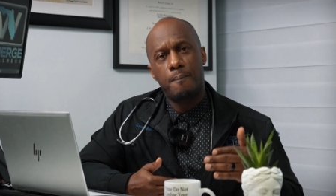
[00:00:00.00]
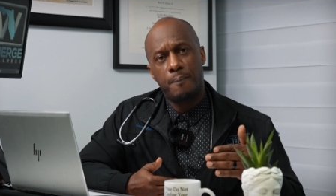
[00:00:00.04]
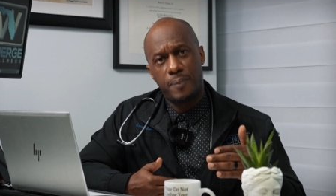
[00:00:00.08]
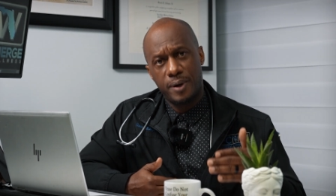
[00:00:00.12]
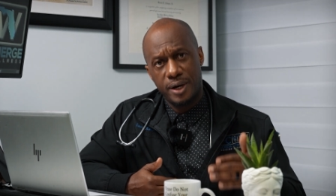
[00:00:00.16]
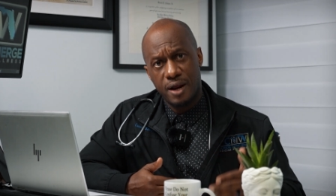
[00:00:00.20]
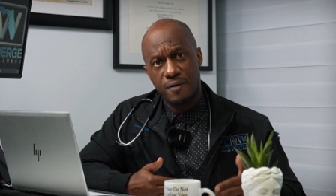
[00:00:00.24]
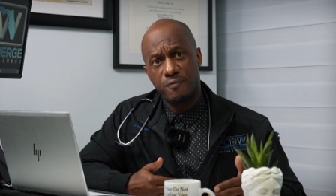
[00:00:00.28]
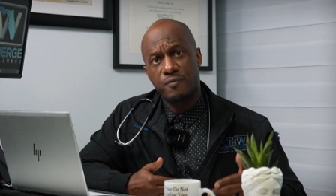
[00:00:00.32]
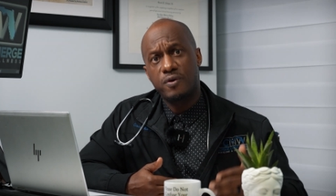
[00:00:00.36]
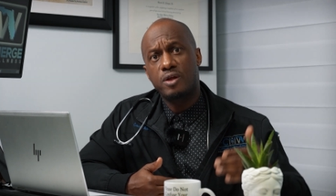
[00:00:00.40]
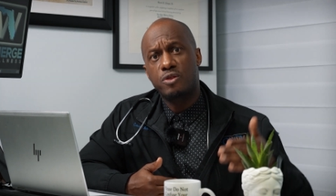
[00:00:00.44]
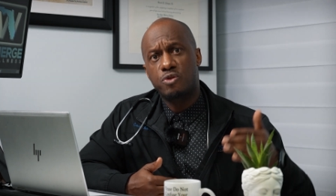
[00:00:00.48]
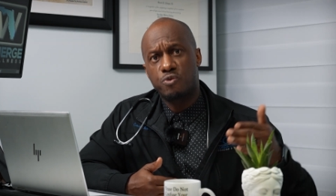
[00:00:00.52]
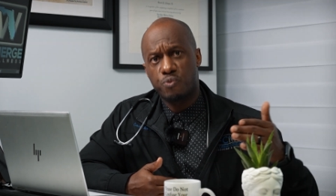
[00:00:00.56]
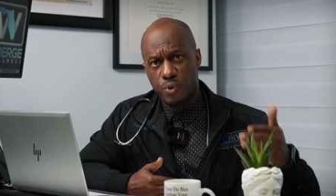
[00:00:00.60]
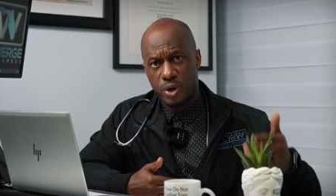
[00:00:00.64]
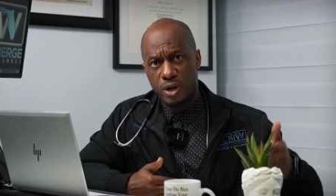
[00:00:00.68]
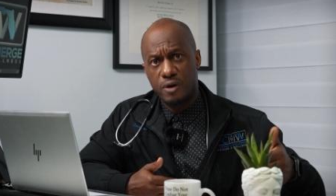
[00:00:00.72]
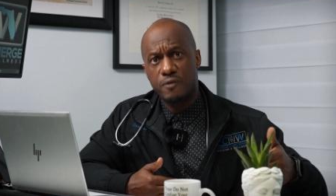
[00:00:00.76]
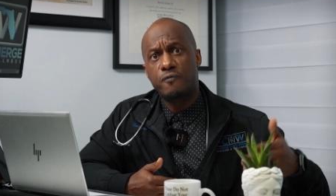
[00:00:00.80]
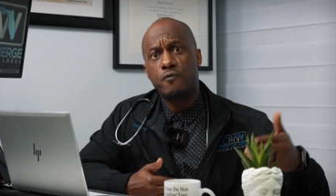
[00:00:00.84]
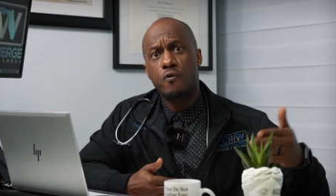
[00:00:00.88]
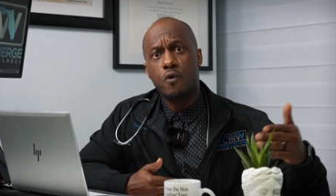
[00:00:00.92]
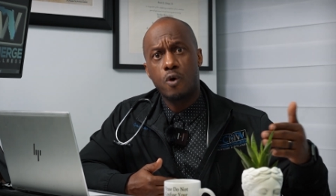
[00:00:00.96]
but every
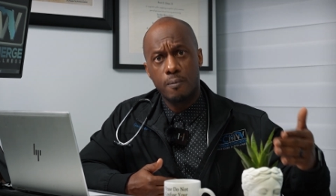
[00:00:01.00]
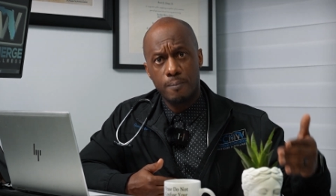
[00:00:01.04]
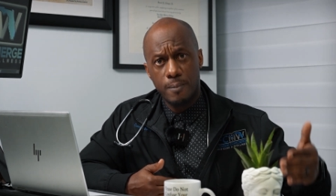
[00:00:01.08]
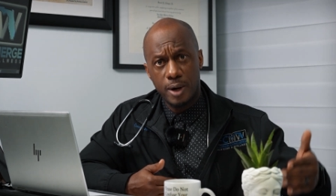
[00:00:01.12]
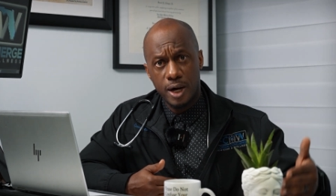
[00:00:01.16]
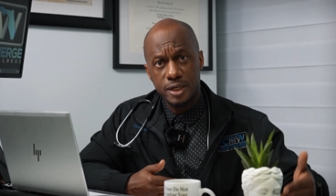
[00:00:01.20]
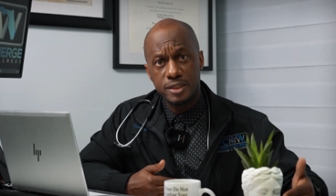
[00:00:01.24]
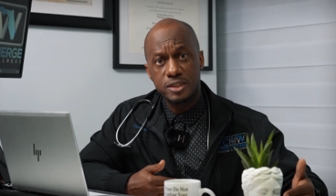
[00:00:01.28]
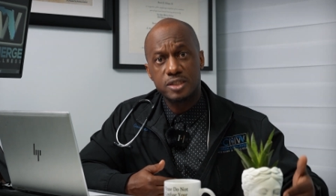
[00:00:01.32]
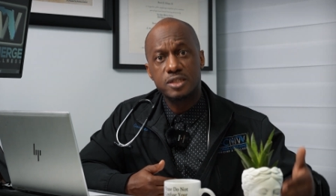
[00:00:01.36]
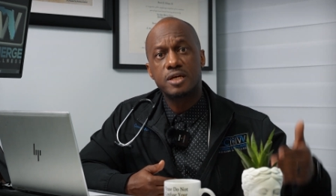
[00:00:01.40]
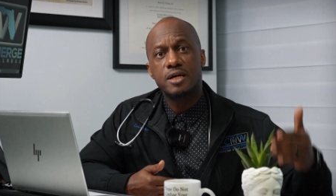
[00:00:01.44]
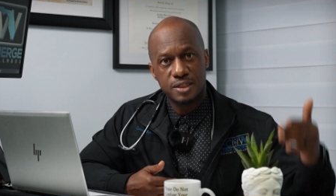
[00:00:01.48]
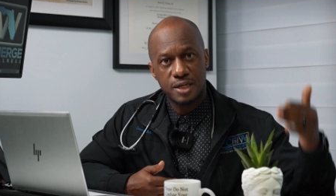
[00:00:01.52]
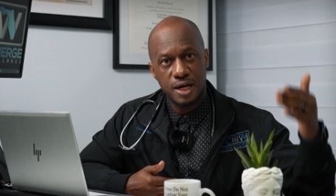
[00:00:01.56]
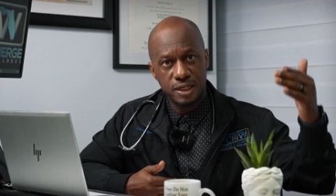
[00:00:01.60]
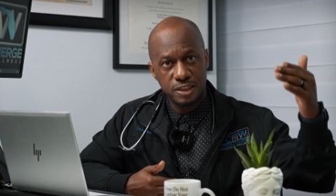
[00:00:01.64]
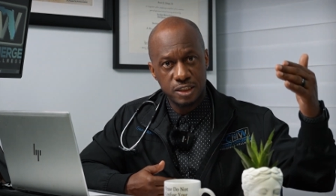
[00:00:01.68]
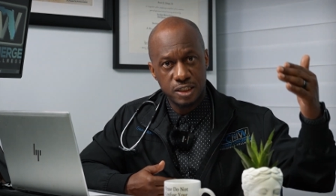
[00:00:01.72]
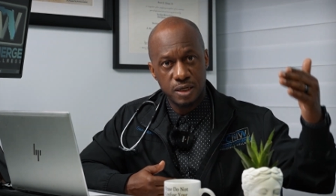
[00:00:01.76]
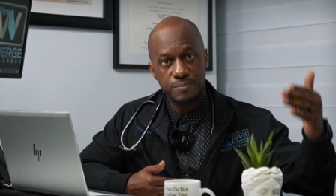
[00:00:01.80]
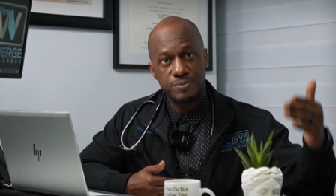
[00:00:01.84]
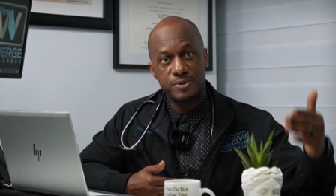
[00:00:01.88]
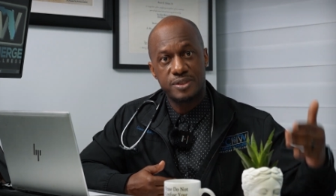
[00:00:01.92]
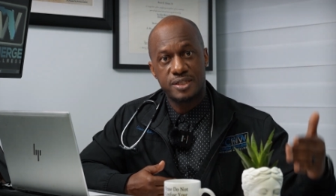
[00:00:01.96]
three to four months,
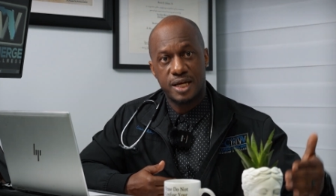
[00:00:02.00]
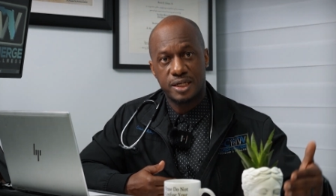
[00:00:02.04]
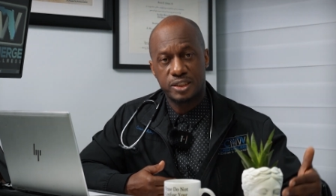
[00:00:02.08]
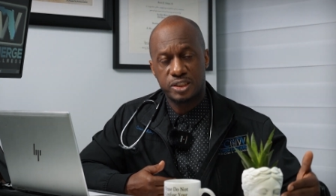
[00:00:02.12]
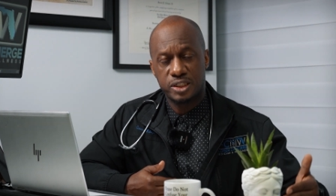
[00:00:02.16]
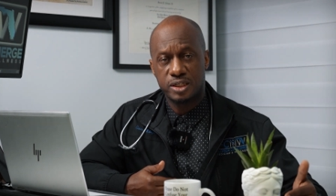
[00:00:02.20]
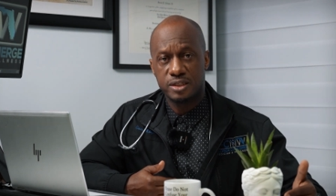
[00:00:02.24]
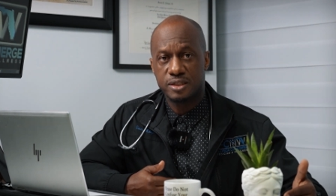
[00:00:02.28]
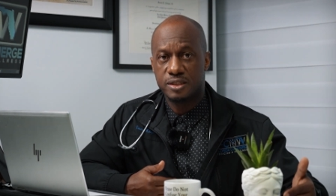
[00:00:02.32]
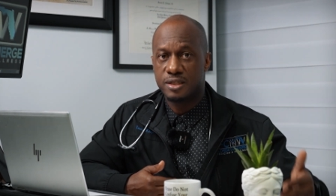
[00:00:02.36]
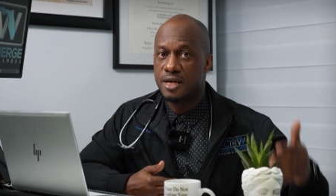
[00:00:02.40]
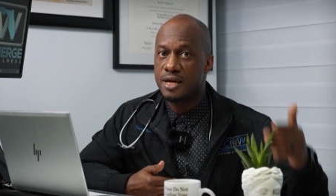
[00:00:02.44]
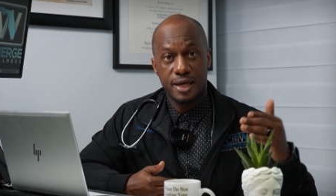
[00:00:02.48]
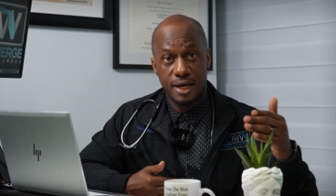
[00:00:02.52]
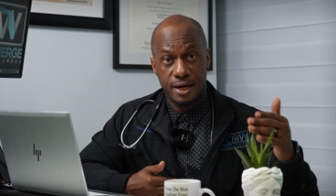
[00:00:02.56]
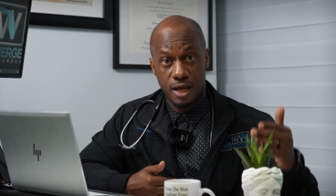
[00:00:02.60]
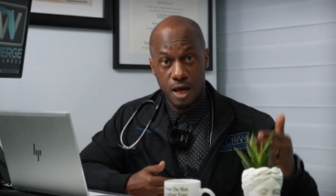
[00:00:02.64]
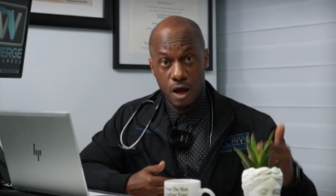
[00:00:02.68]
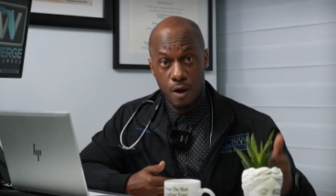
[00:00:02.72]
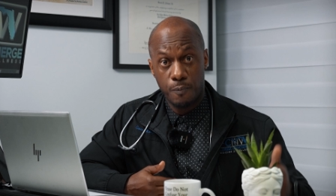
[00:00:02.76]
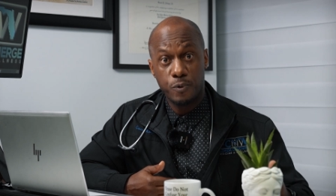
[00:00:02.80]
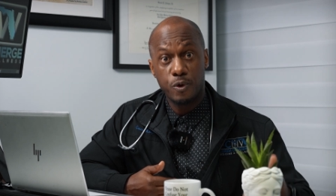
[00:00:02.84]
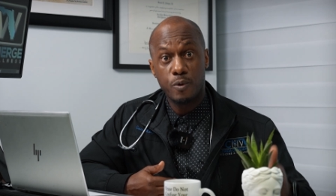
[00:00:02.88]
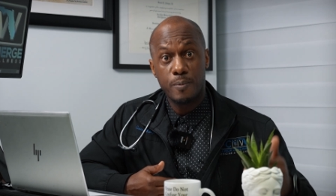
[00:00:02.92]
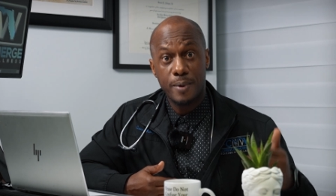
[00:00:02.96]
touch-up sessions can
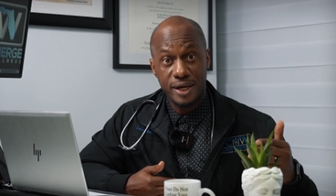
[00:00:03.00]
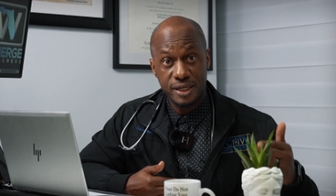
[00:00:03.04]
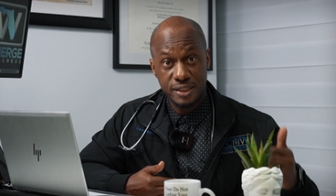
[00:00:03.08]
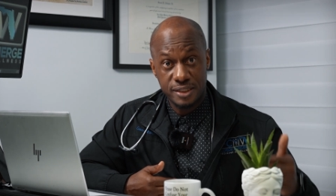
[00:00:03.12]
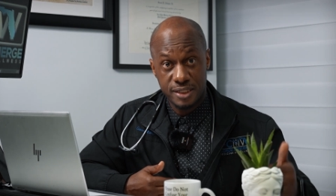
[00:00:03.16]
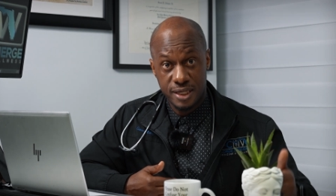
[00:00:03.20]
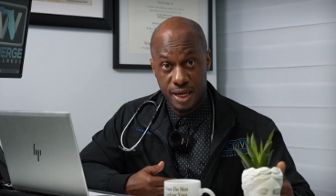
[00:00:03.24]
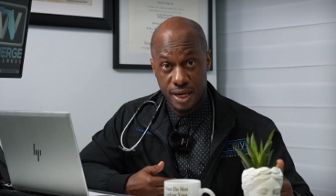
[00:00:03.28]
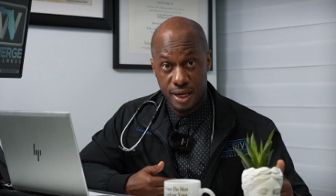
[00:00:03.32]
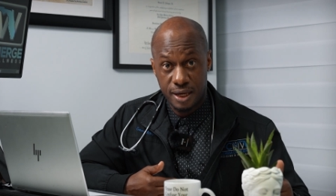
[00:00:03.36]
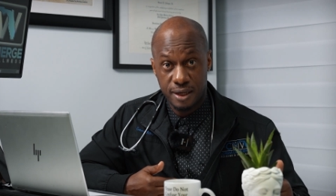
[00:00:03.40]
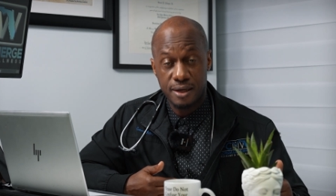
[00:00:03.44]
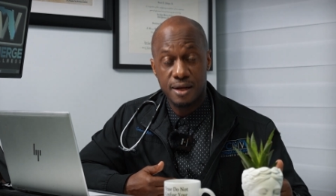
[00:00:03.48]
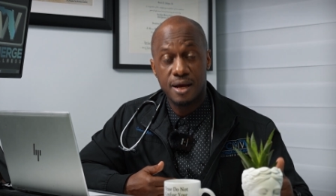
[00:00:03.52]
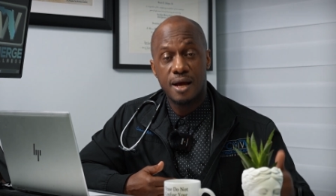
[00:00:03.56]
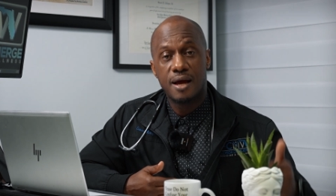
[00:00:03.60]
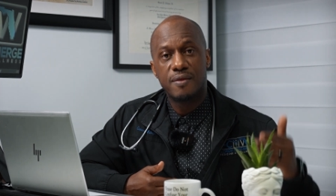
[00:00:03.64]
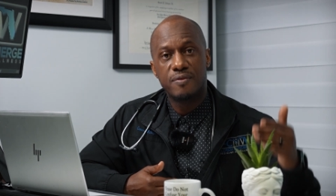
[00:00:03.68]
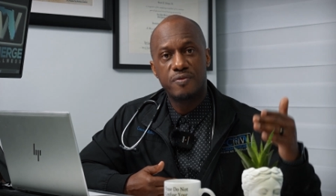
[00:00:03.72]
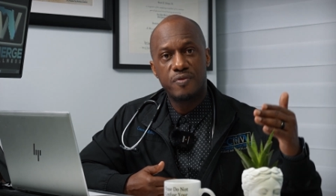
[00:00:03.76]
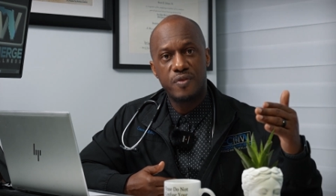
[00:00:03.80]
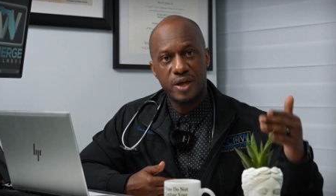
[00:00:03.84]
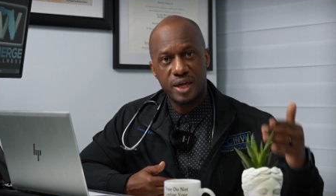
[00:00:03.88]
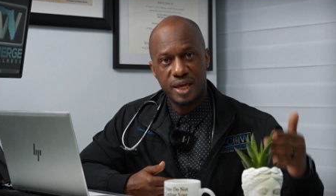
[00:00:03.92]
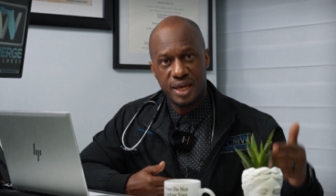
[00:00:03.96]
help you maintain
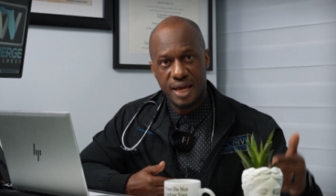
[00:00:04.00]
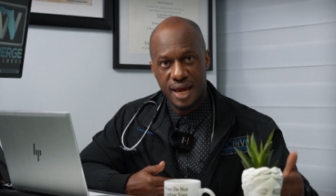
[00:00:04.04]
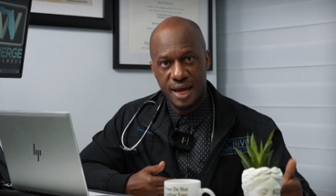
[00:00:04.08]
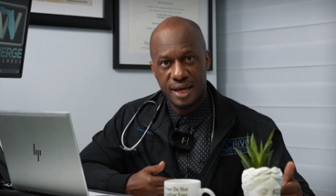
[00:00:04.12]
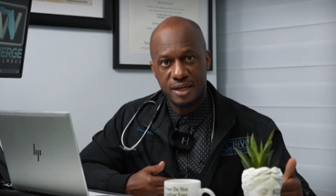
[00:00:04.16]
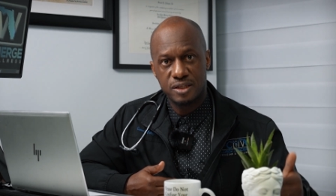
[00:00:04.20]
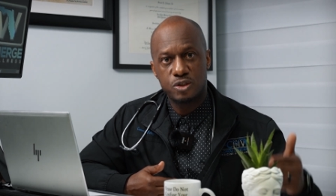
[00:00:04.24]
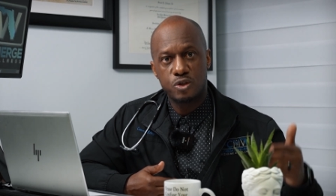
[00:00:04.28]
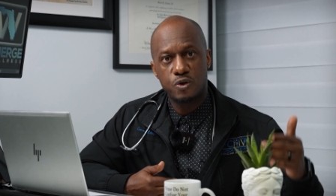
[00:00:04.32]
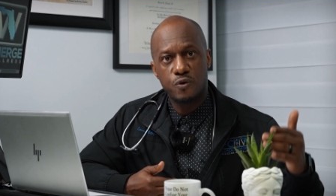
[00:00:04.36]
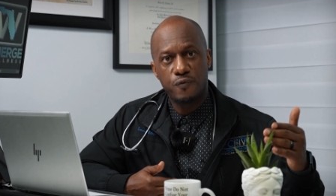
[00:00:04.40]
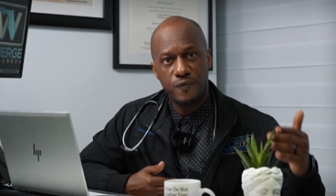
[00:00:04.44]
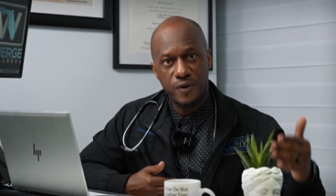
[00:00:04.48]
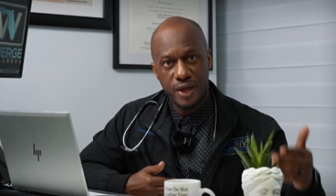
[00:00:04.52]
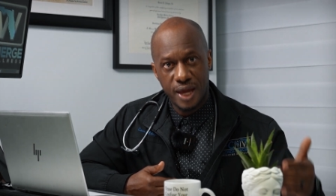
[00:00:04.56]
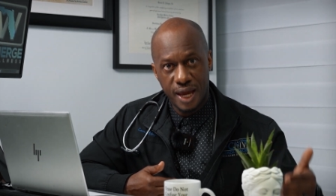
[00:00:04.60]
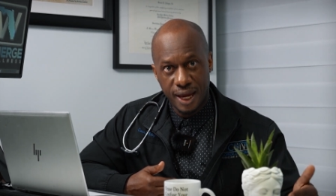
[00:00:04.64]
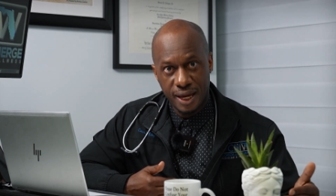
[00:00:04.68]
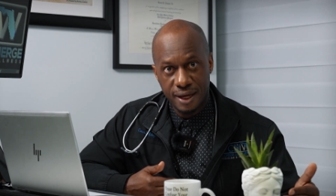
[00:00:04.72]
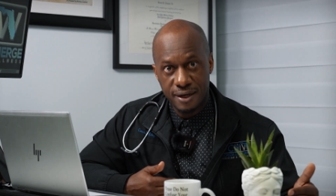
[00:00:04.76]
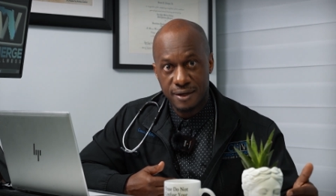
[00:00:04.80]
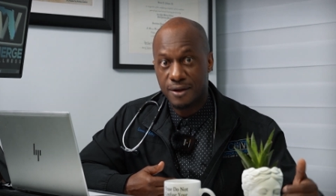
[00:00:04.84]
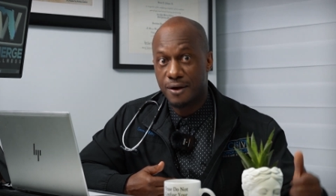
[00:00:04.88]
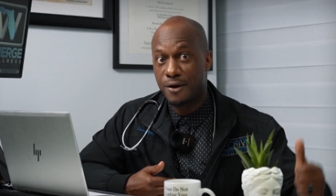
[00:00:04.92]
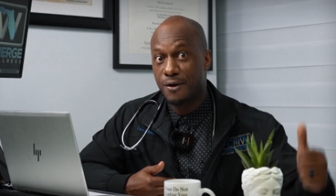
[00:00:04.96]
the gains you've
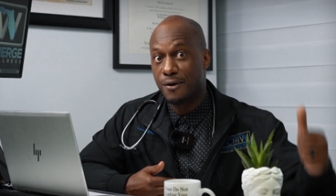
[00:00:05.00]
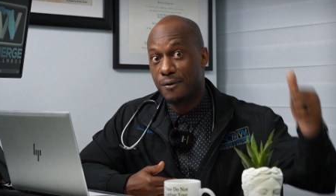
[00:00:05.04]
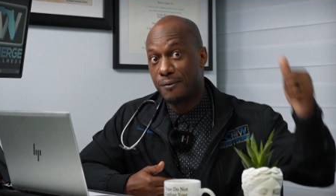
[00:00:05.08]
gained